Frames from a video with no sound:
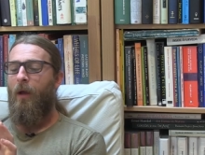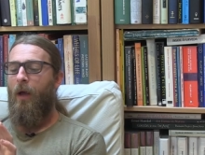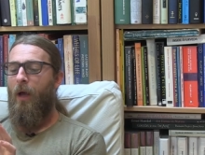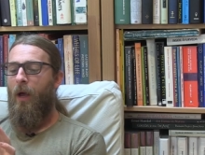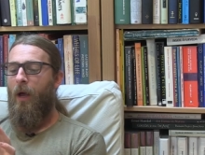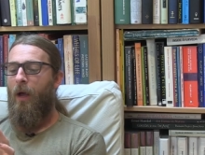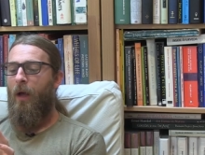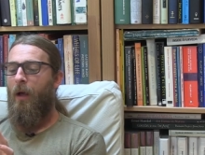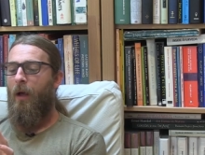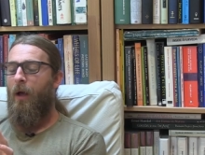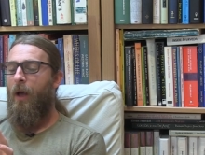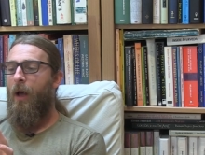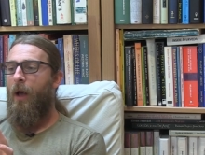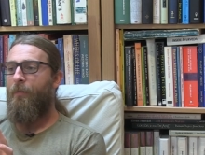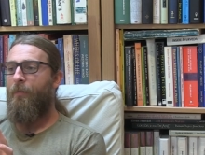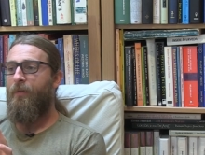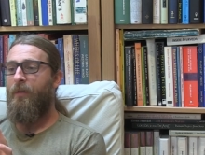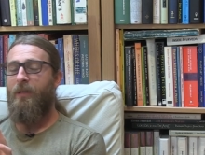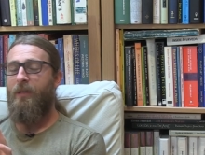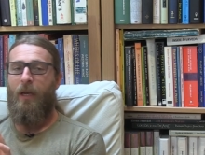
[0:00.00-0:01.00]
Uh,
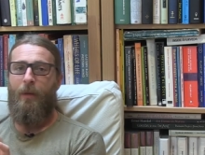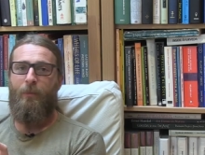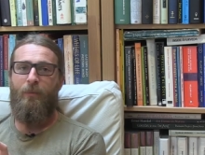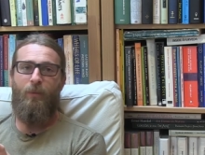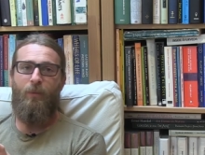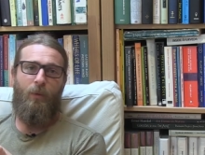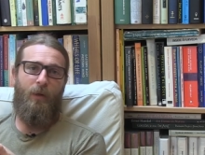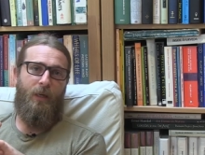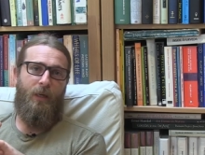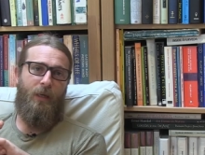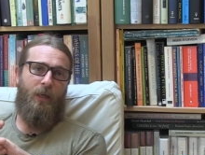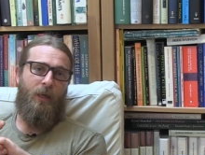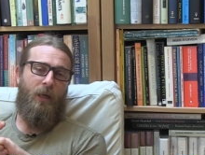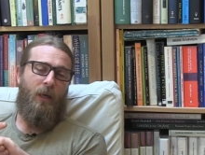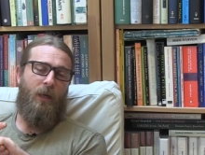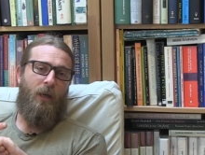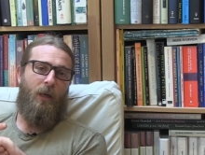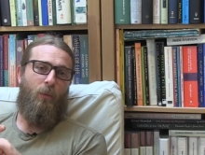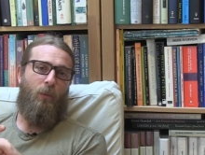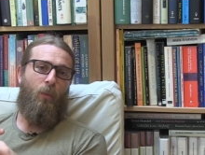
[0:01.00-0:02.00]
oftentimes we
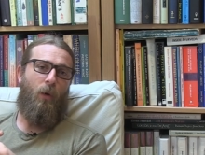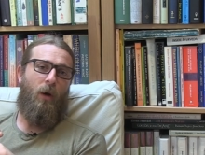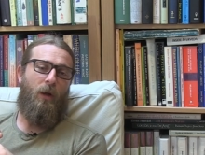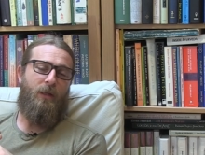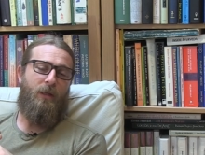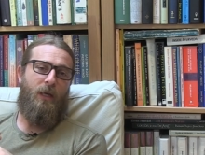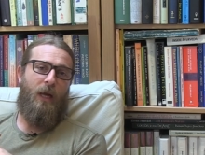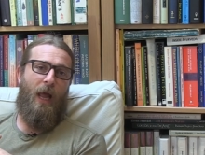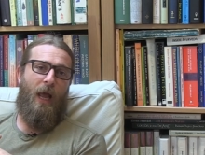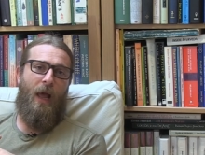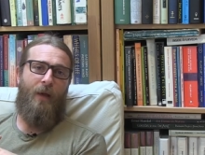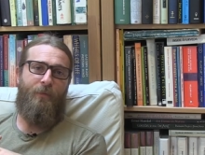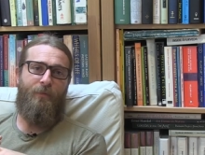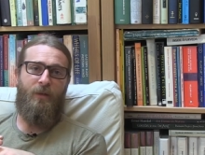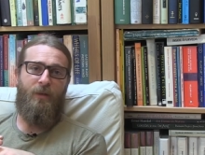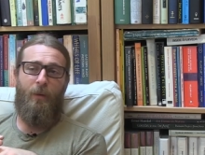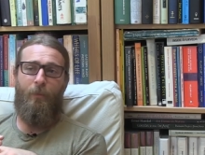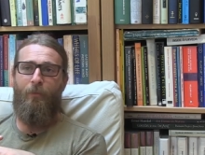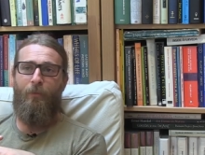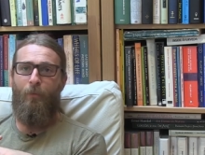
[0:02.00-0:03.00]
want to have
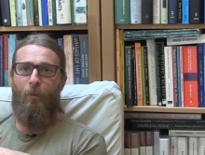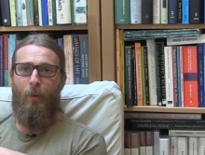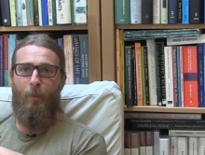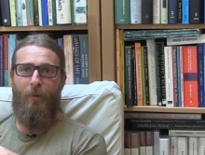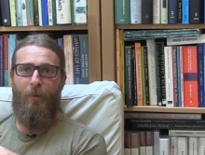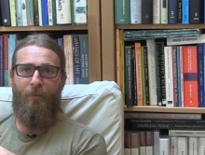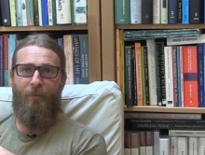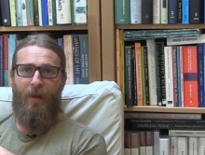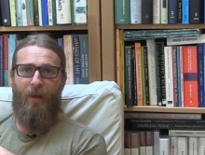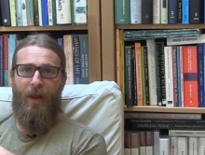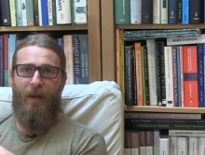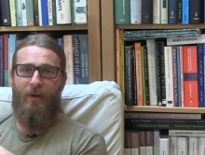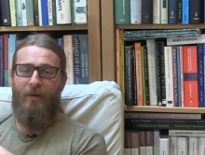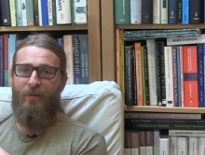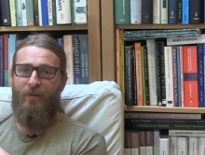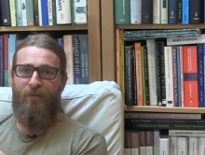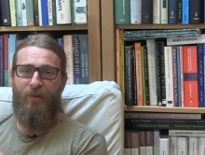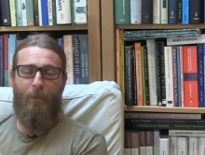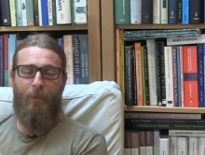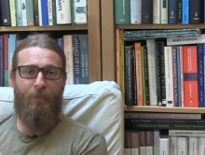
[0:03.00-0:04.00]
some form of
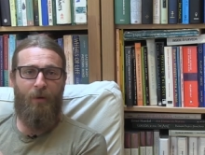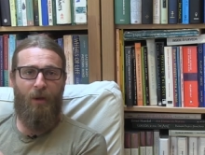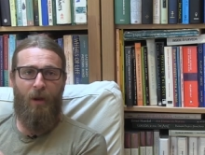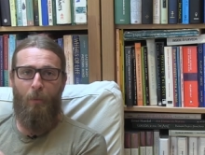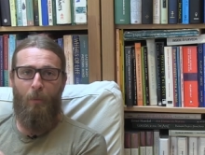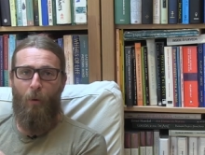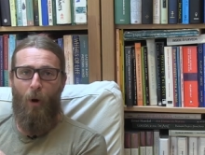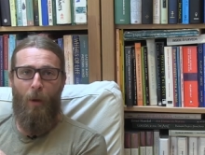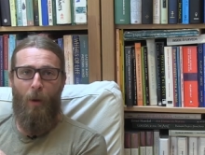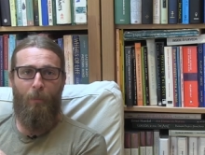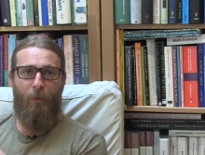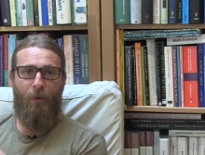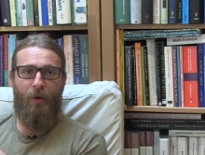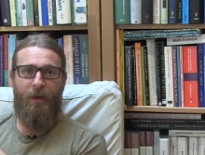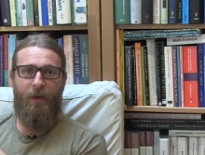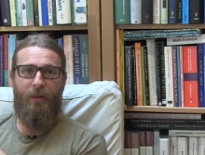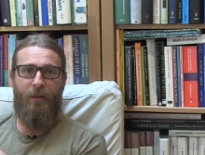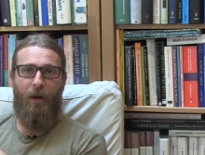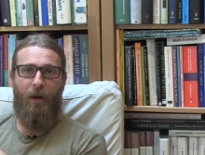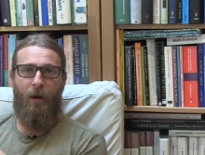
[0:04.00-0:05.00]
antiseptic
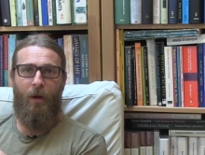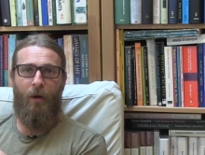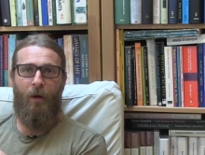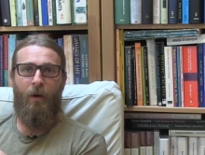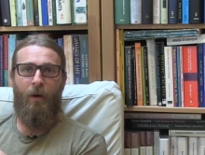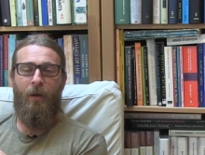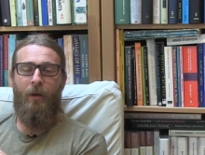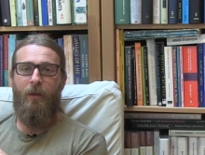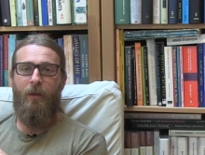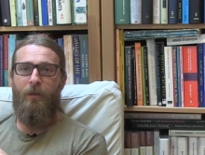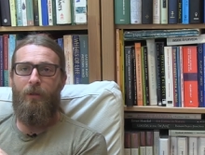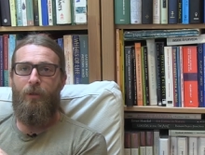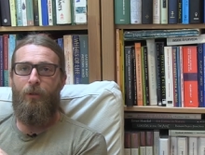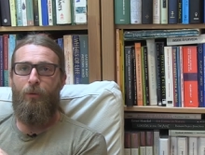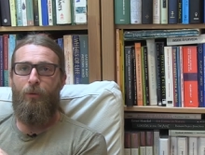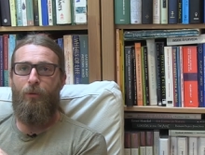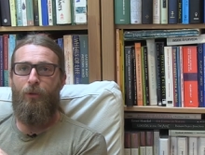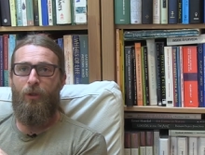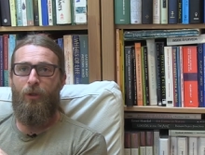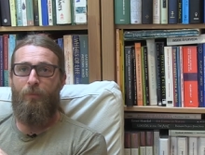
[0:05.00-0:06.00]
property there
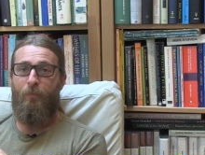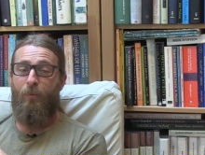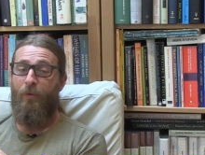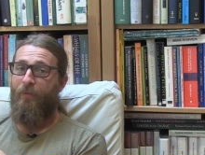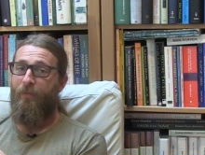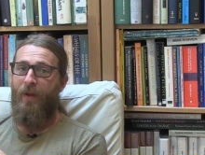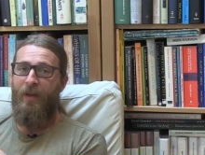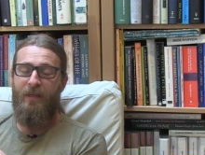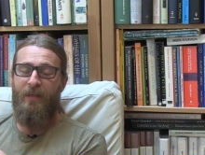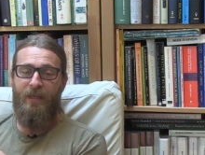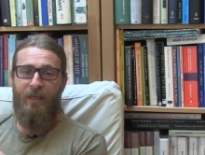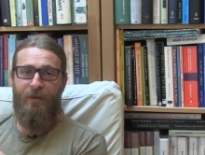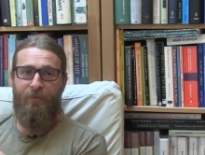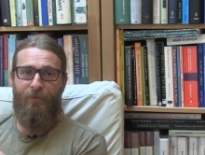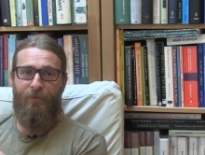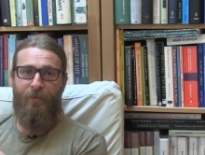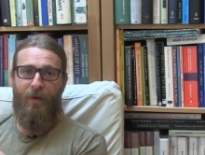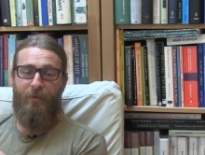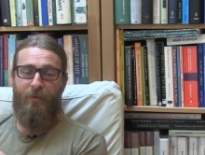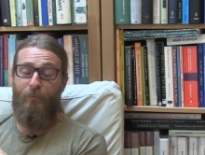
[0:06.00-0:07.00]
to just prevent
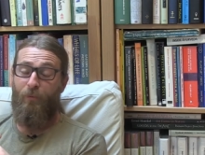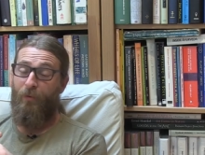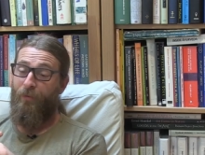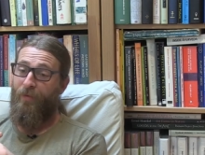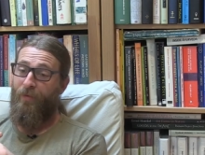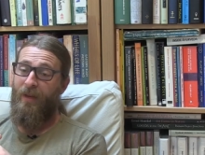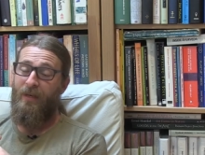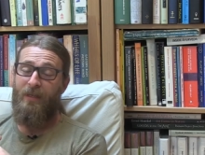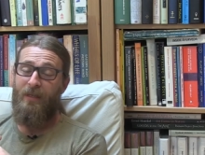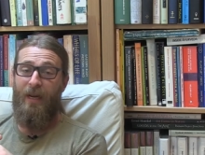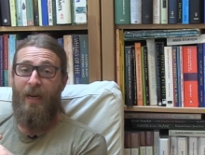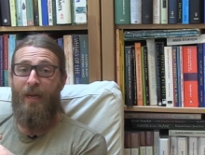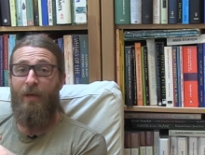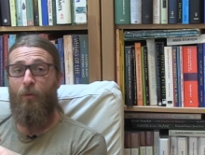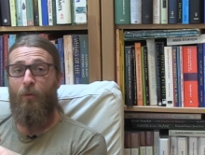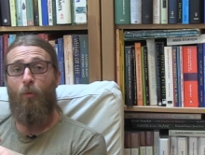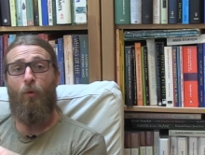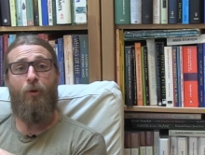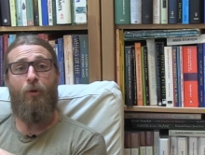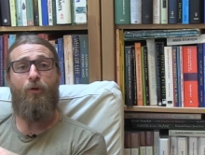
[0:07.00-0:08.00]
infect prevent and
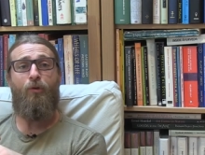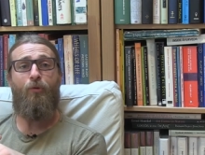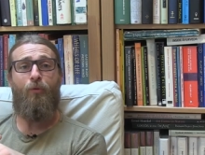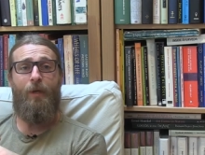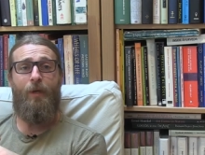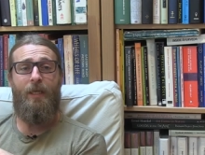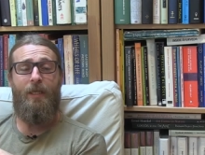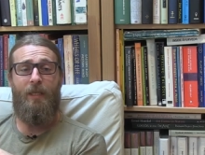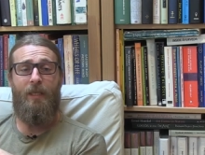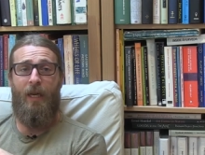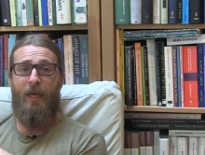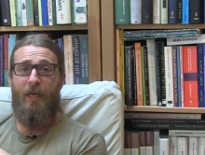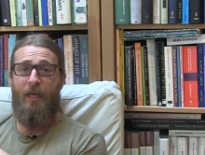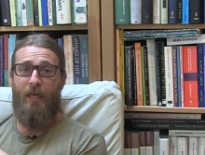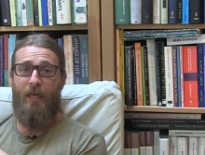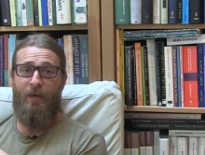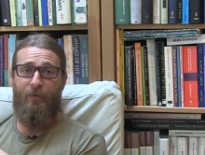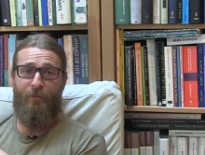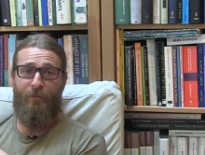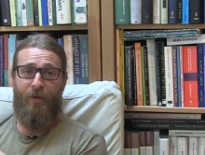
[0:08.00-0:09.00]
or treat
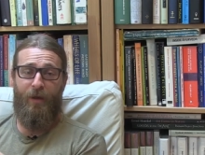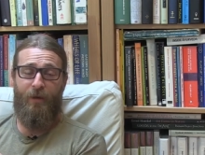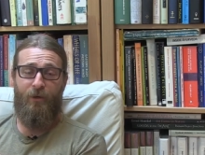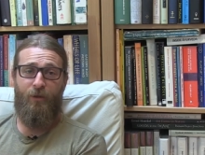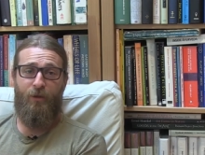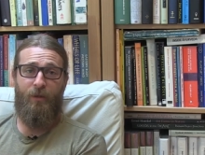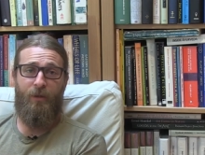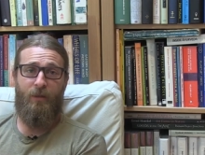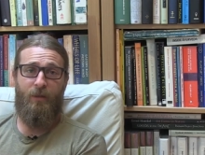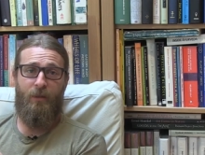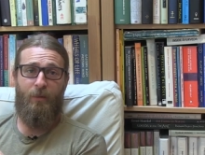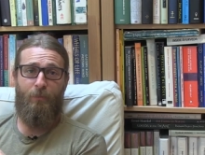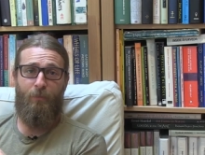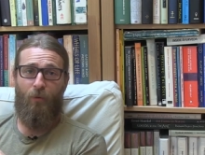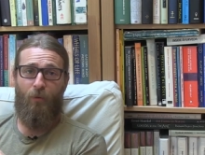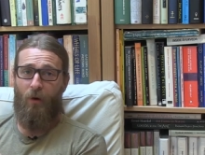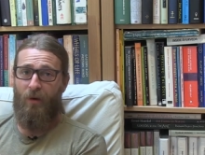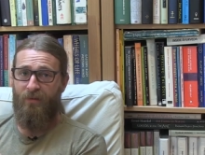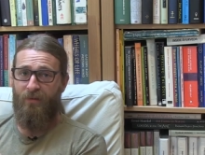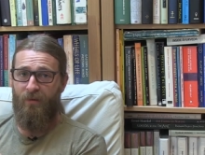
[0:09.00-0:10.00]
any infection that's
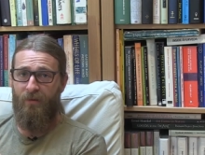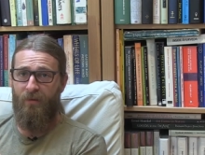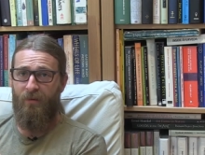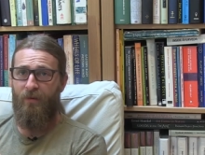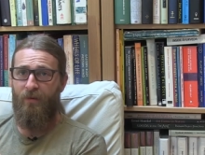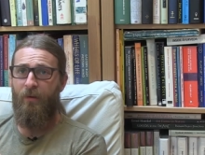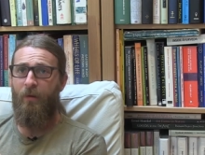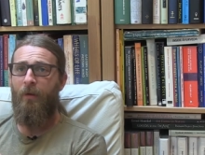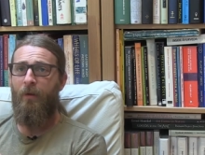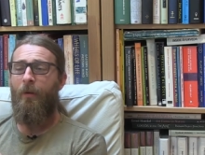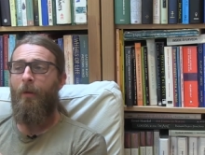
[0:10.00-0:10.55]
present.